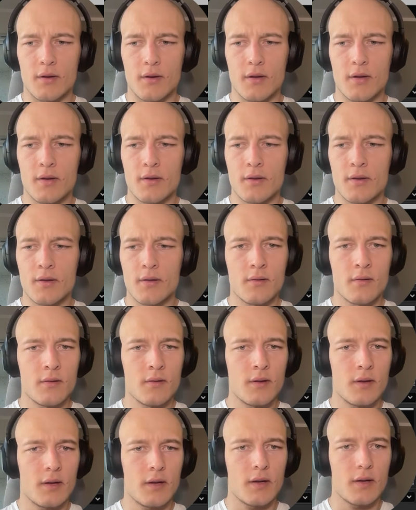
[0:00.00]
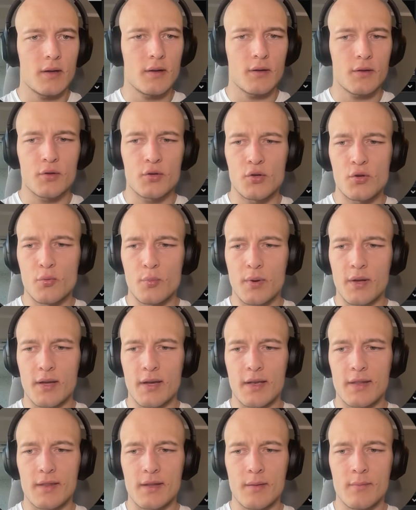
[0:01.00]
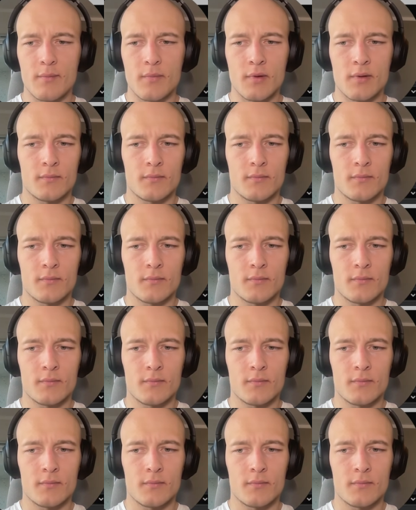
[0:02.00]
eye and duplicate them.